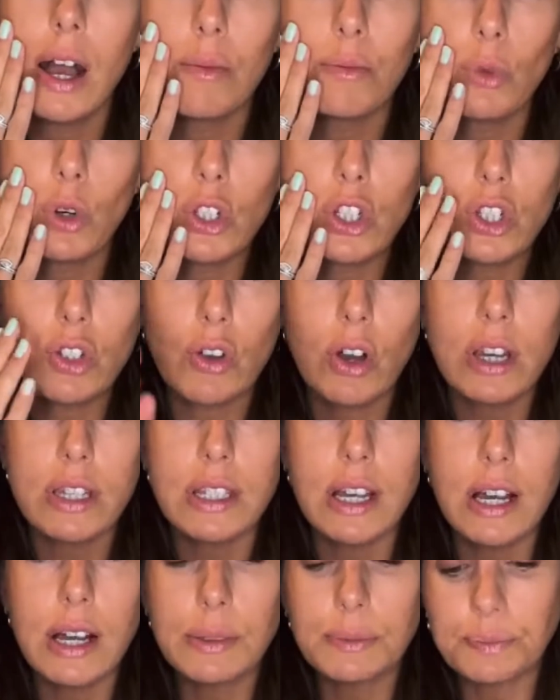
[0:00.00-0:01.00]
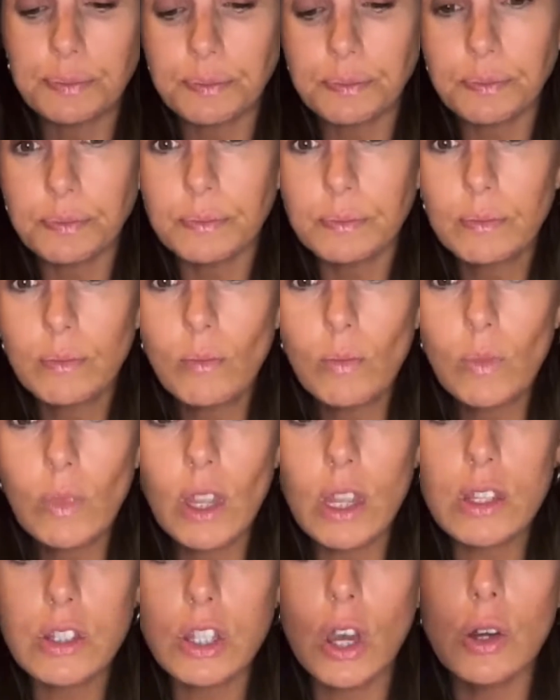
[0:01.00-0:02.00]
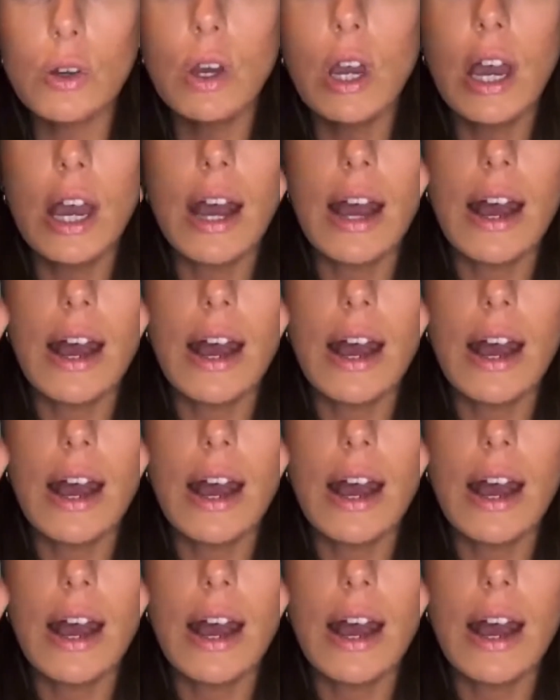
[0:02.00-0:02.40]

moisturiser. So